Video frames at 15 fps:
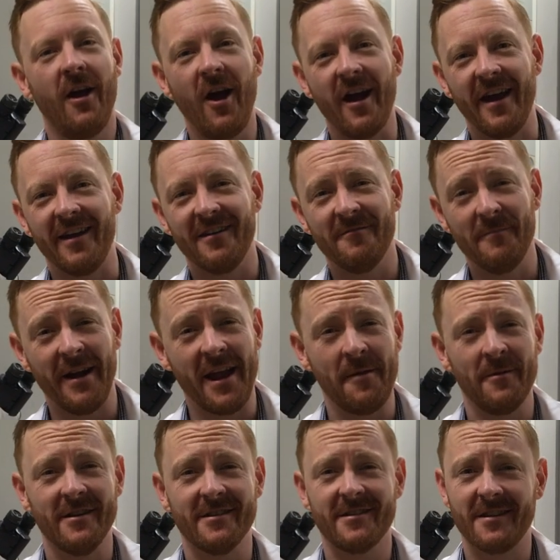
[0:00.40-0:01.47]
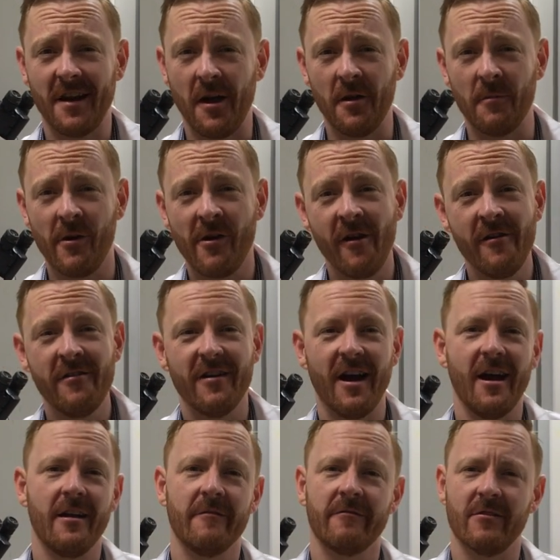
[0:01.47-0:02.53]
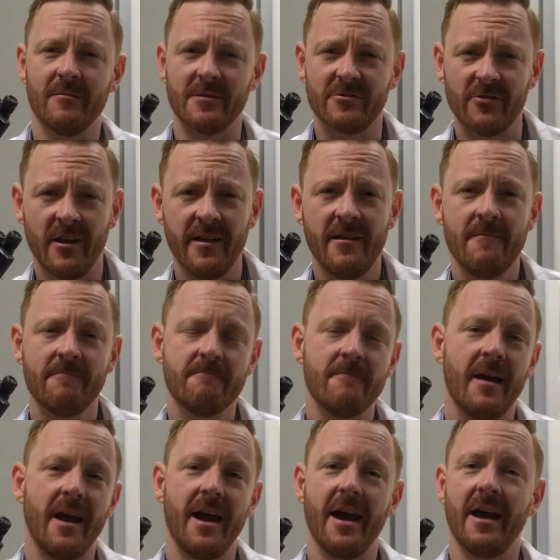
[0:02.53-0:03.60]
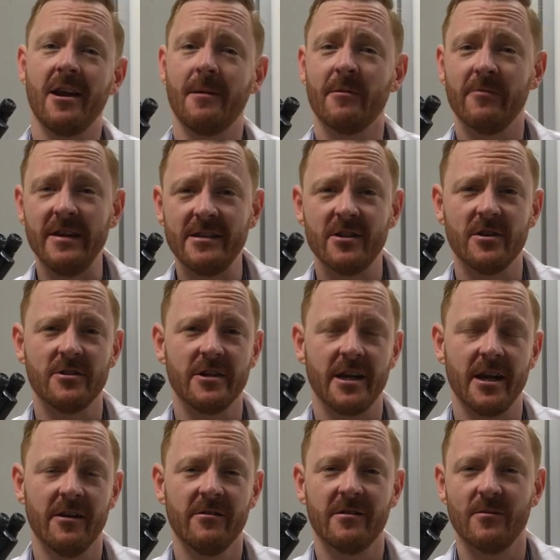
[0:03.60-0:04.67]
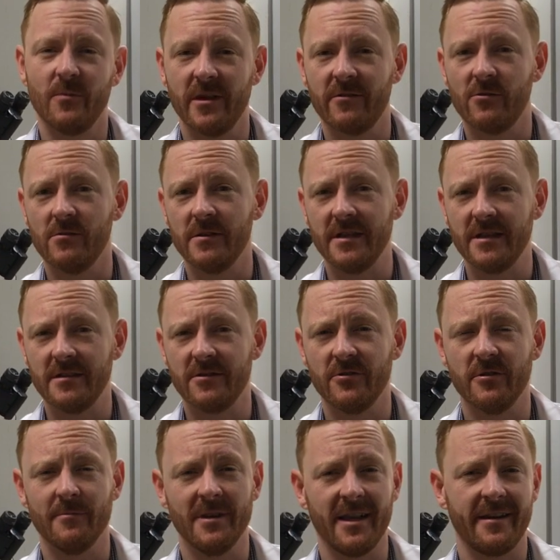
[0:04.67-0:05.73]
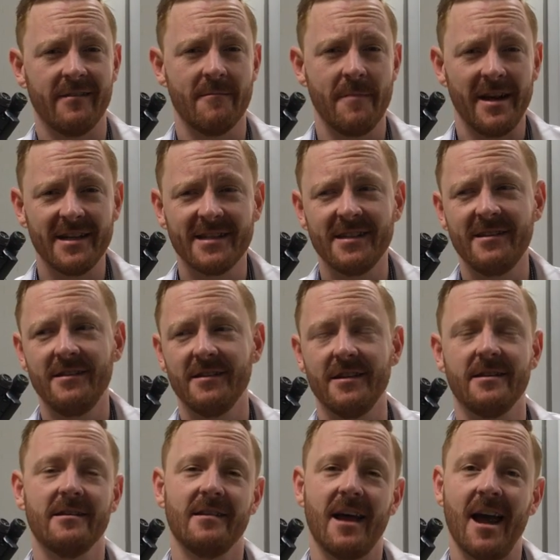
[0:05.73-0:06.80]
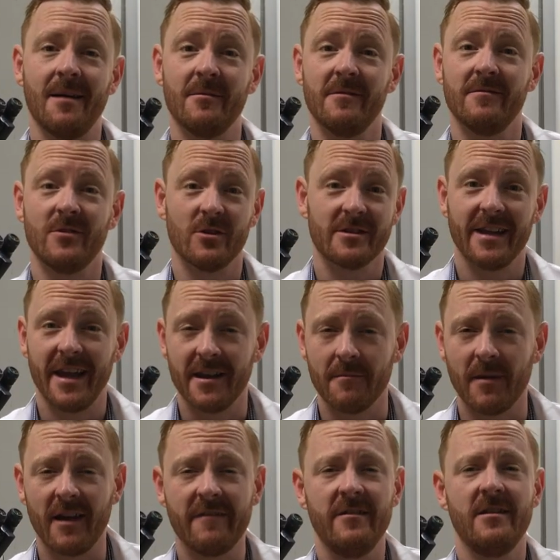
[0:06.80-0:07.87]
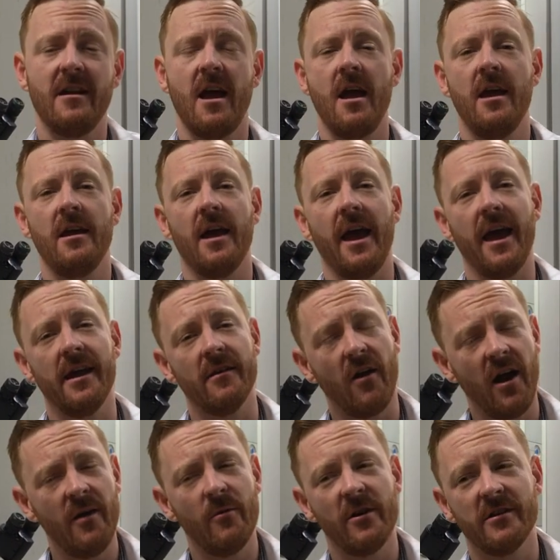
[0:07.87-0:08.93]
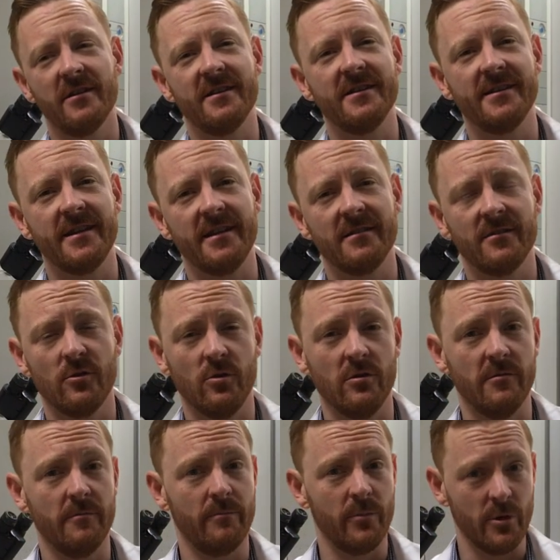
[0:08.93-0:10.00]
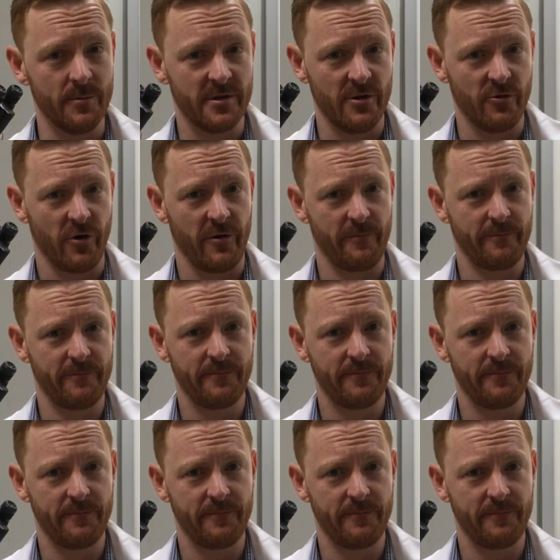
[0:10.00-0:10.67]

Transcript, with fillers: Hi, my name is Carl Morrow. I am from Australia and I'm a researcher here at the Weatherall Institute of Molecular Medicine in the lab of Dr. Andy Blackford and I work on a disease called Bloom Syndrome.